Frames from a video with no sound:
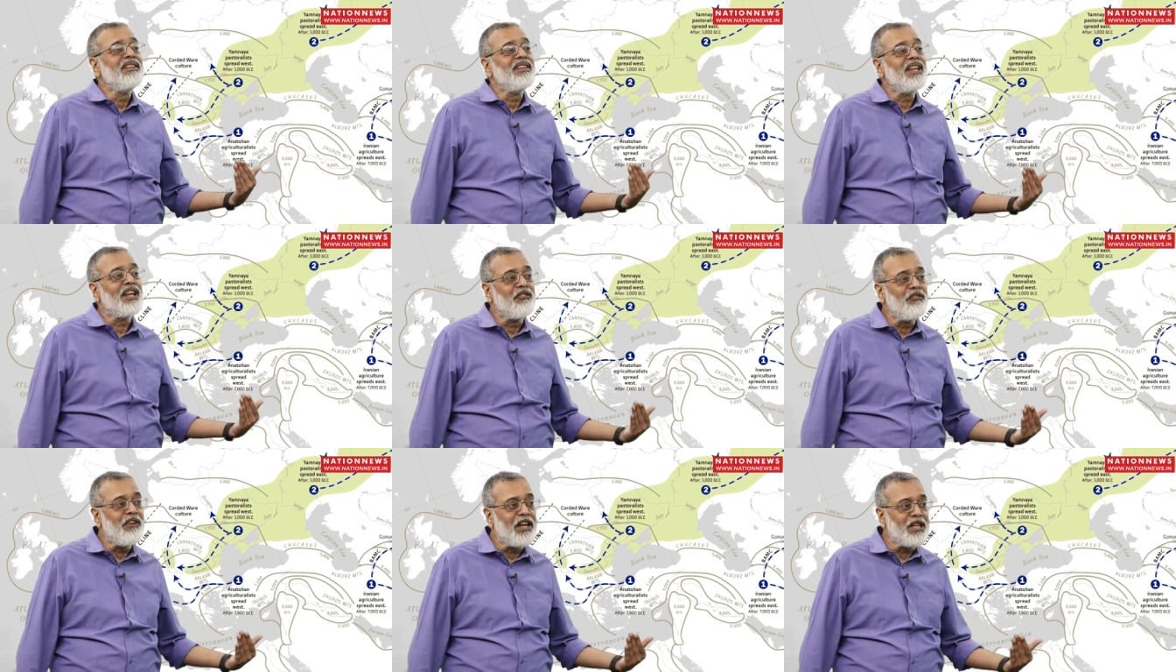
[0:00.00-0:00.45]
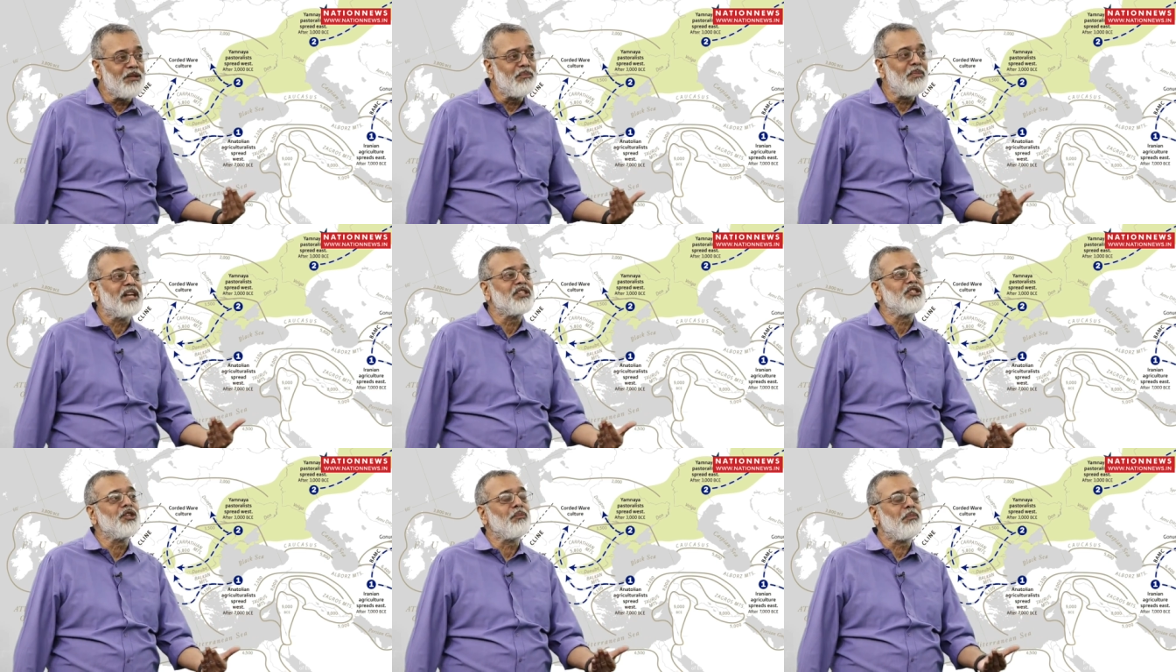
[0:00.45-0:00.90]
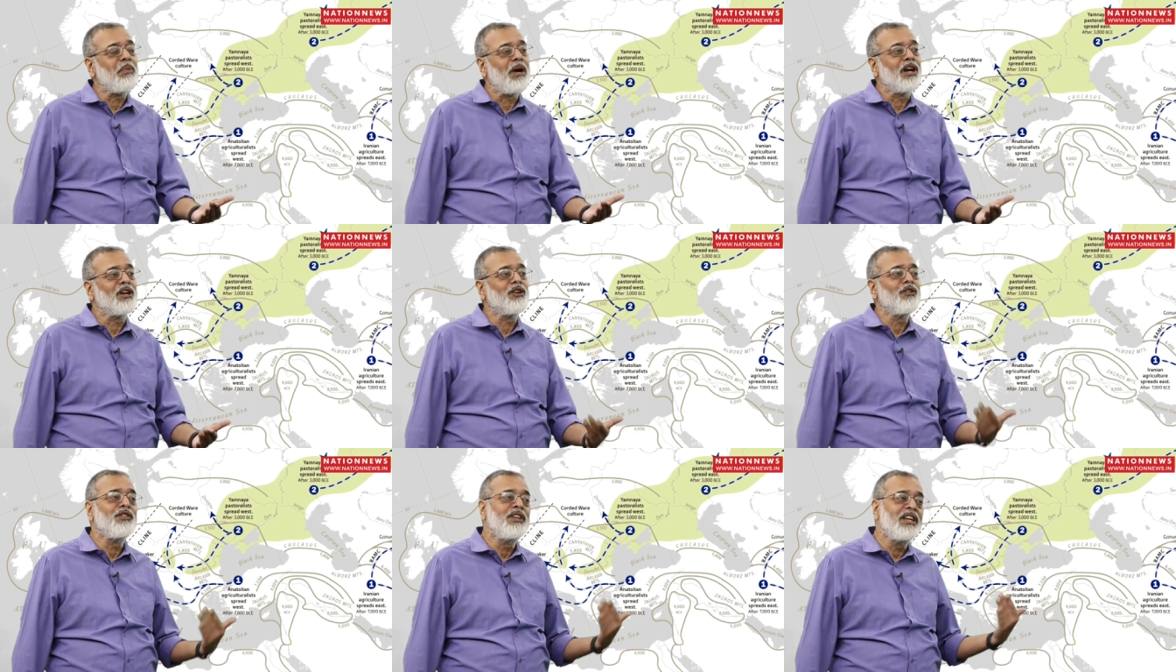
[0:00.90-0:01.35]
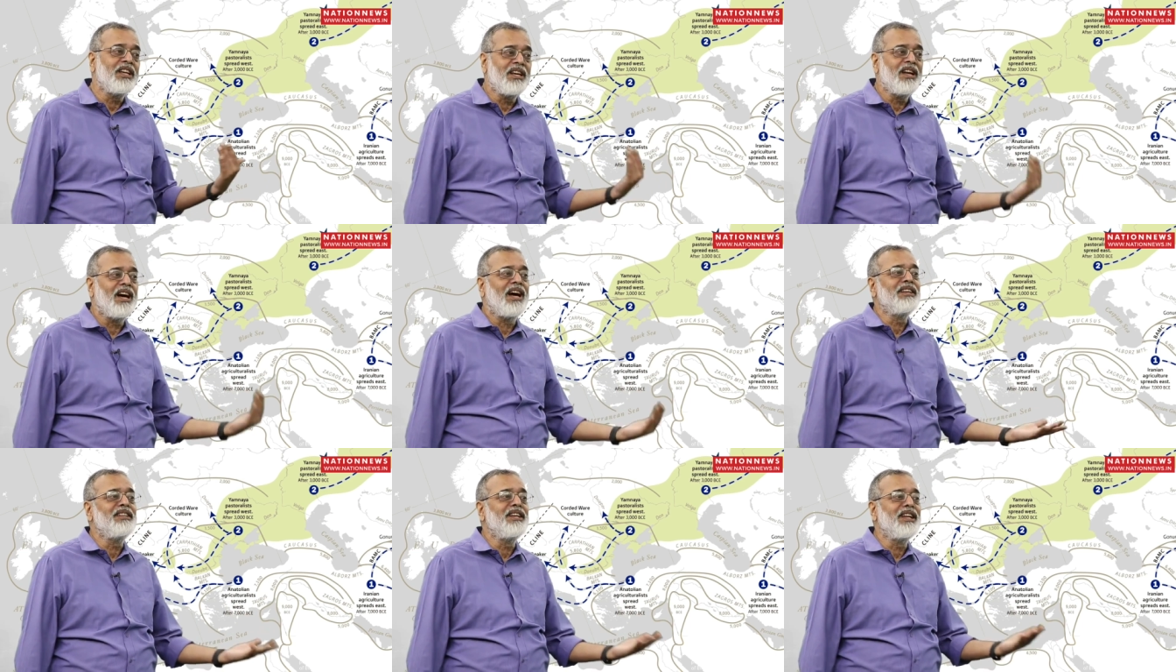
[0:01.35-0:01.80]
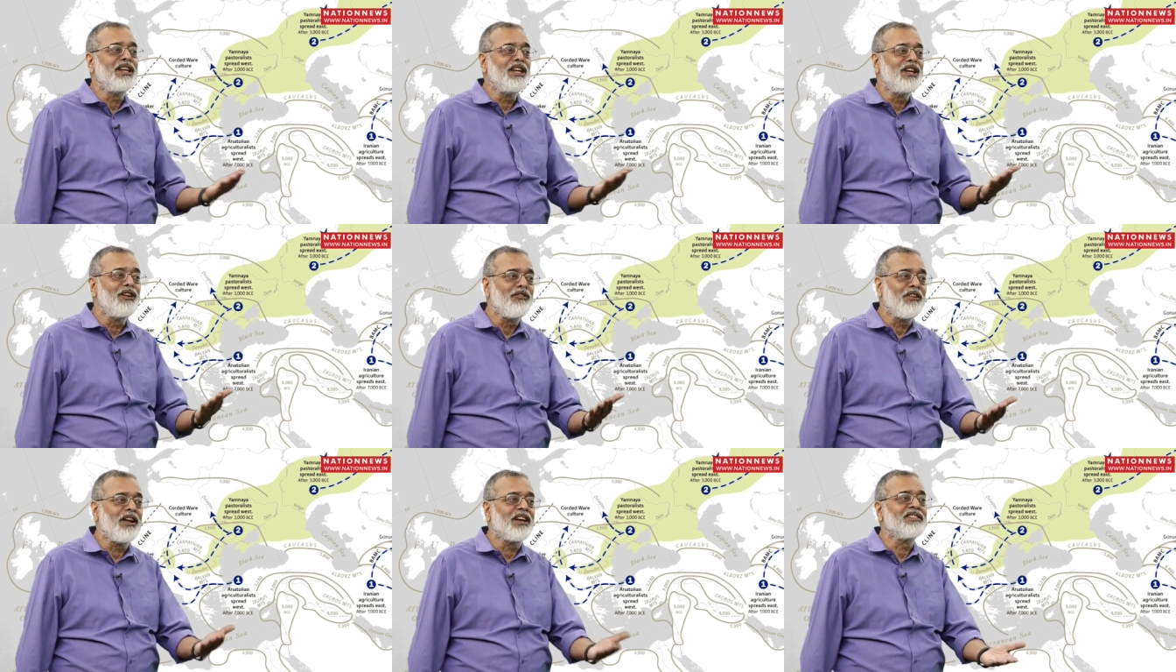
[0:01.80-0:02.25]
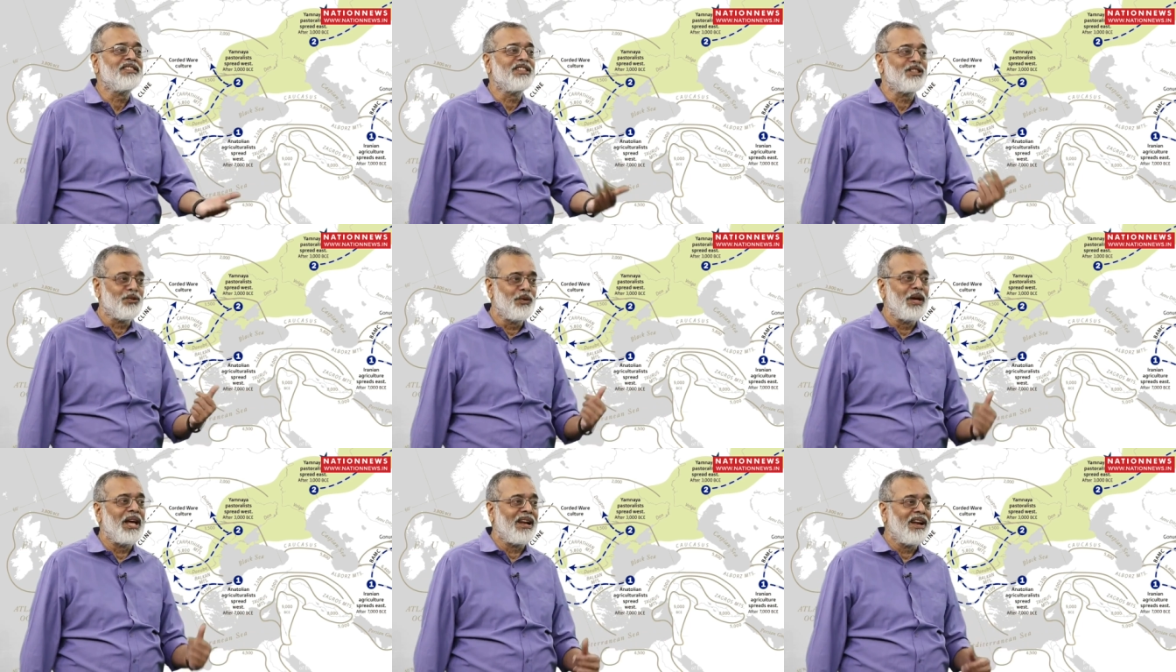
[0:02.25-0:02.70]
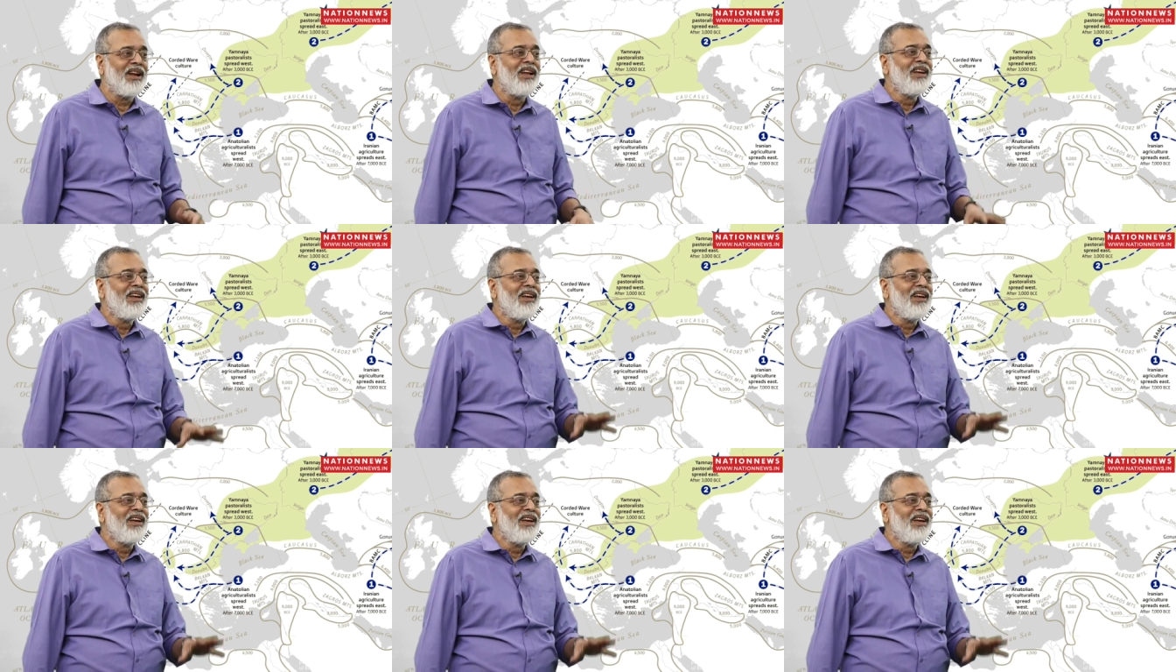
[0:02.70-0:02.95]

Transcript: They're very much a part of the Iranian influx as well.